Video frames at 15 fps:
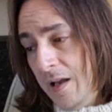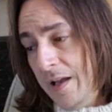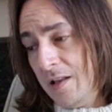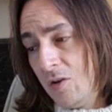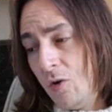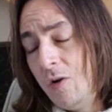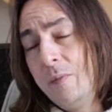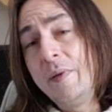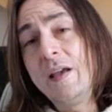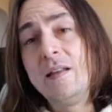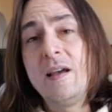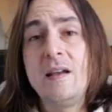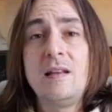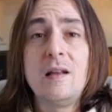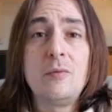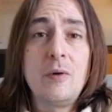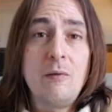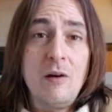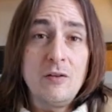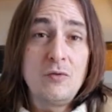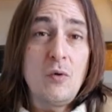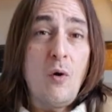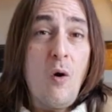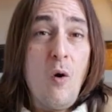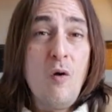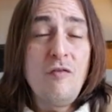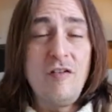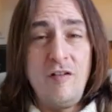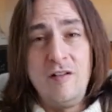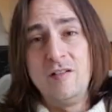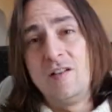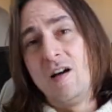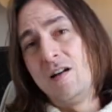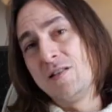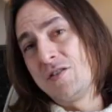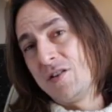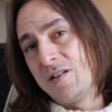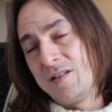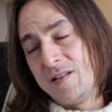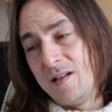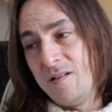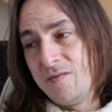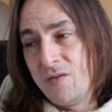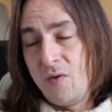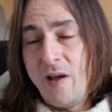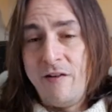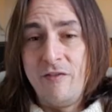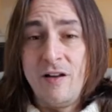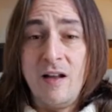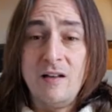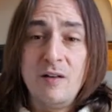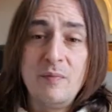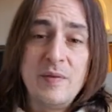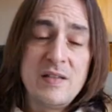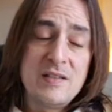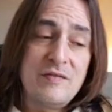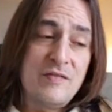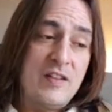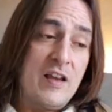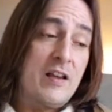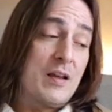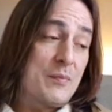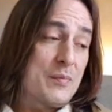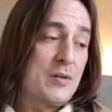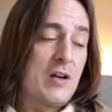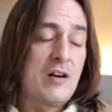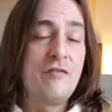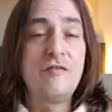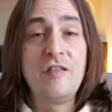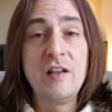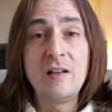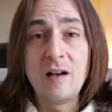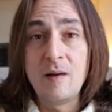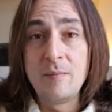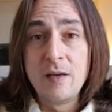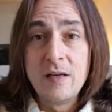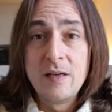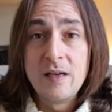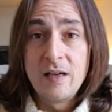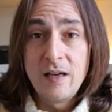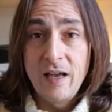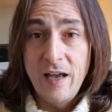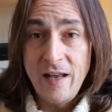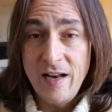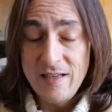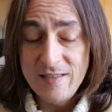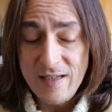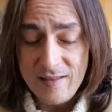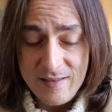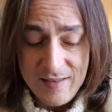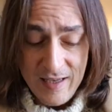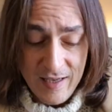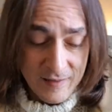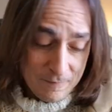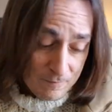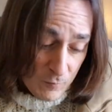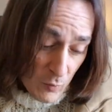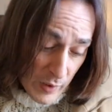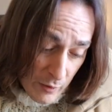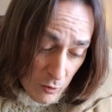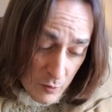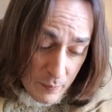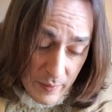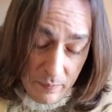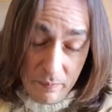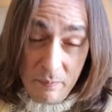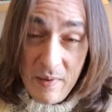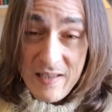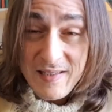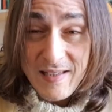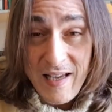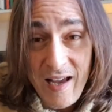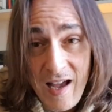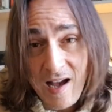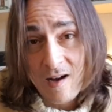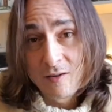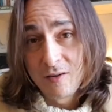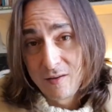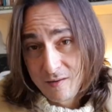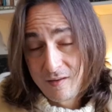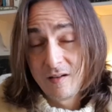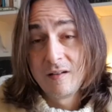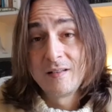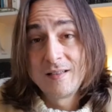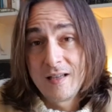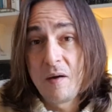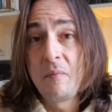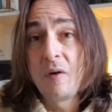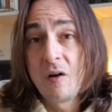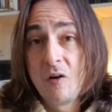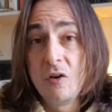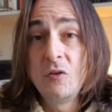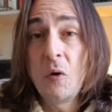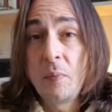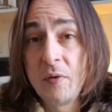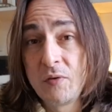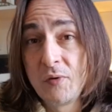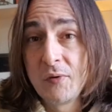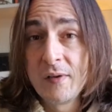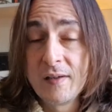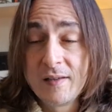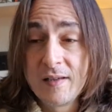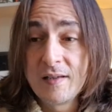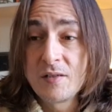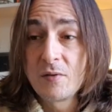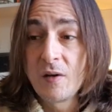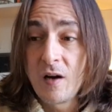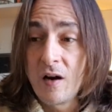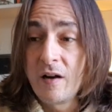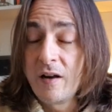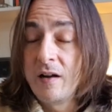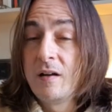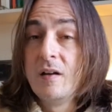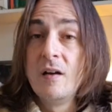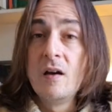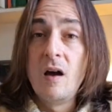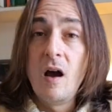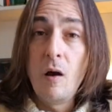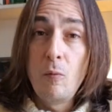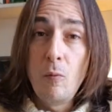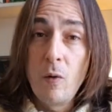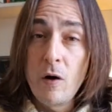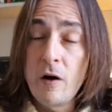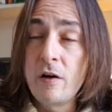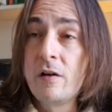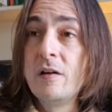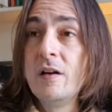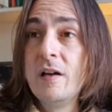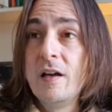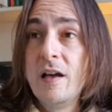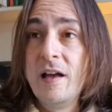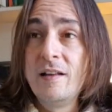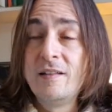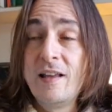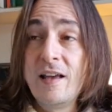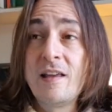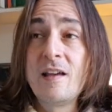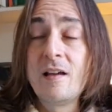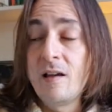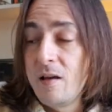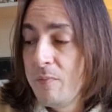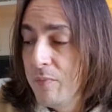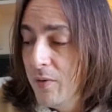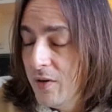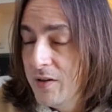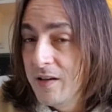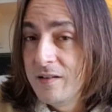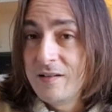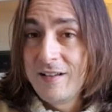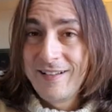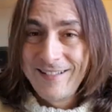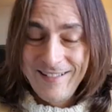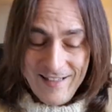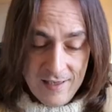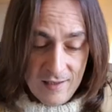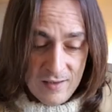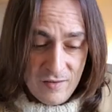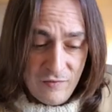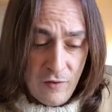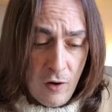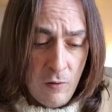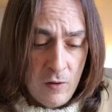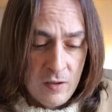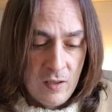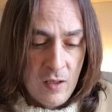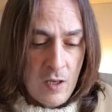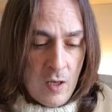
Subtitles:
It could be a day that we want to overindulge ourselves, to have another piece of cake and put our feet up. And as I said, we could be missing out some good opportunities regarding our work and taking important things forward.